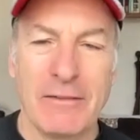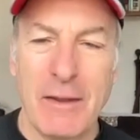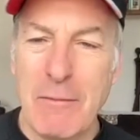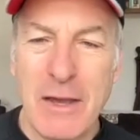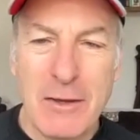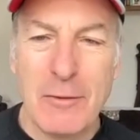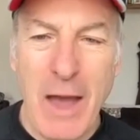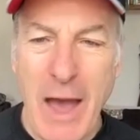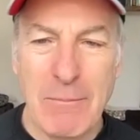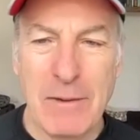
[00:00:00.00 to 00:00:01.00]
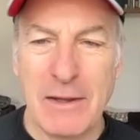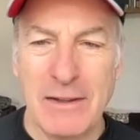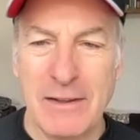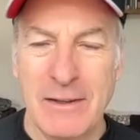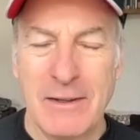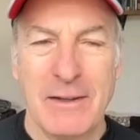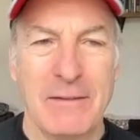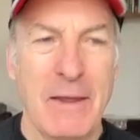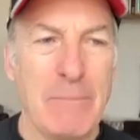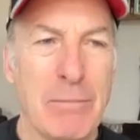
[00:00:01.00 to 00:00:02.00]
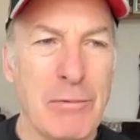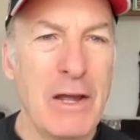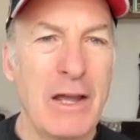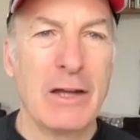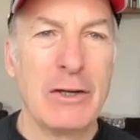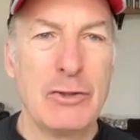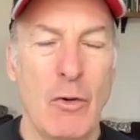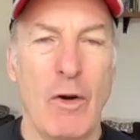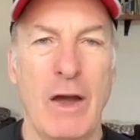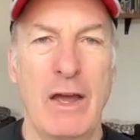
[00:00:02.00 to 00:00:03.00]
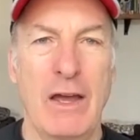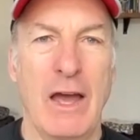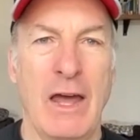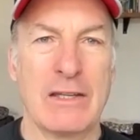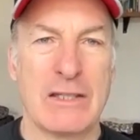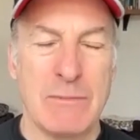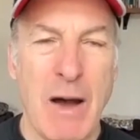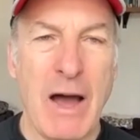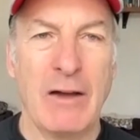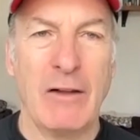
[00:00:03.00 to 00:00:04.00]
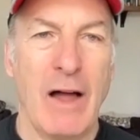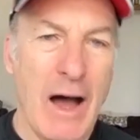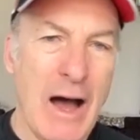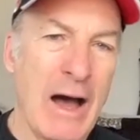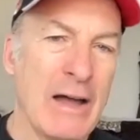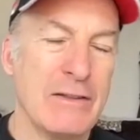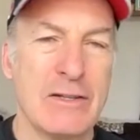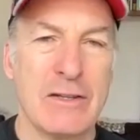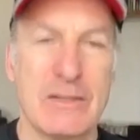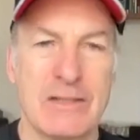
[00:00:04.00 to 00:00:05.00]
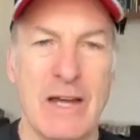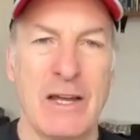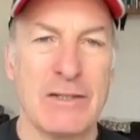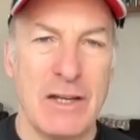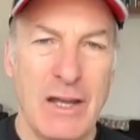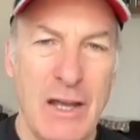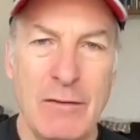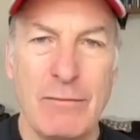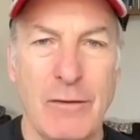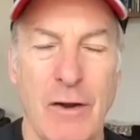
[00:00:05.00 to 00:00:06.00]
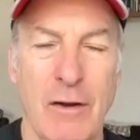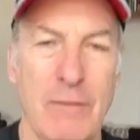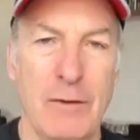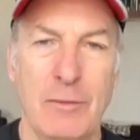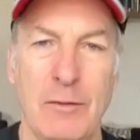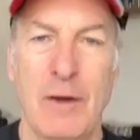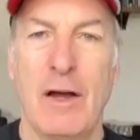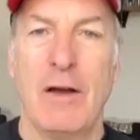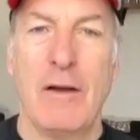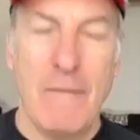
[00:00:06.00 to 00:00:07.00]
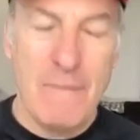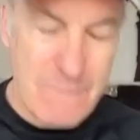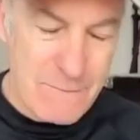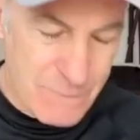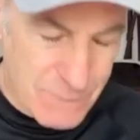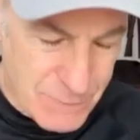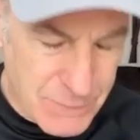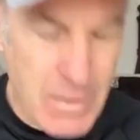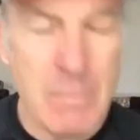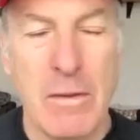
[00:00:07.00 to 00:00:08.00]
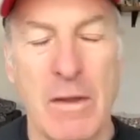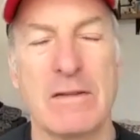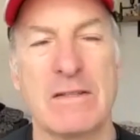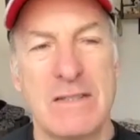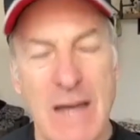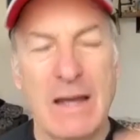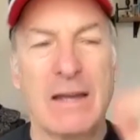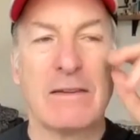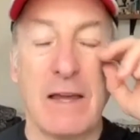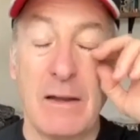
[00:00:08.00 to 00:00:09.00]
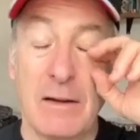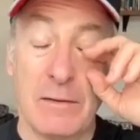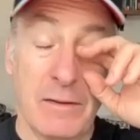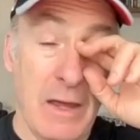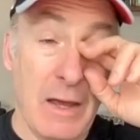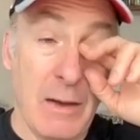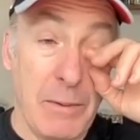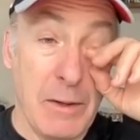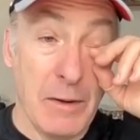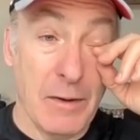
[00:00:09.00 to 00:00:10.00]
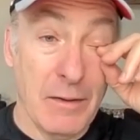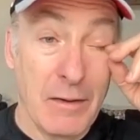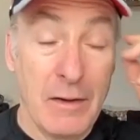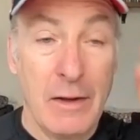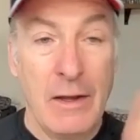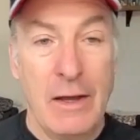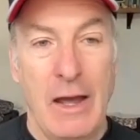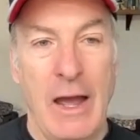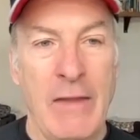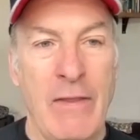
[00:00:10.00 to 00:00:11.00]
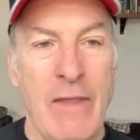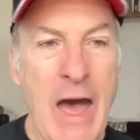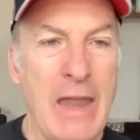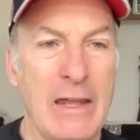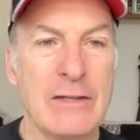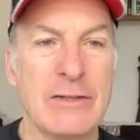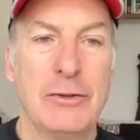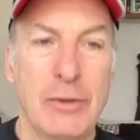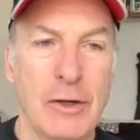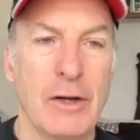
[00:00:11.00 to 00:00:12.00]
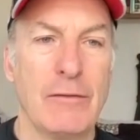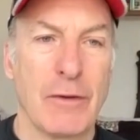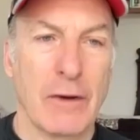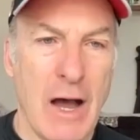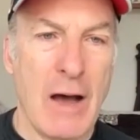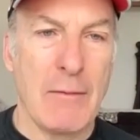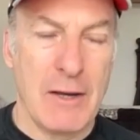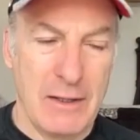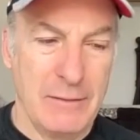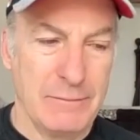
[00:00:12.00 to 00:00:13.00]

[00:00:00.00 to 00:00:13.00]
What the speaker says: They make you happy. They bring a joy and a smile onto the stage in front of you from the second they appear. And that is good for comedy.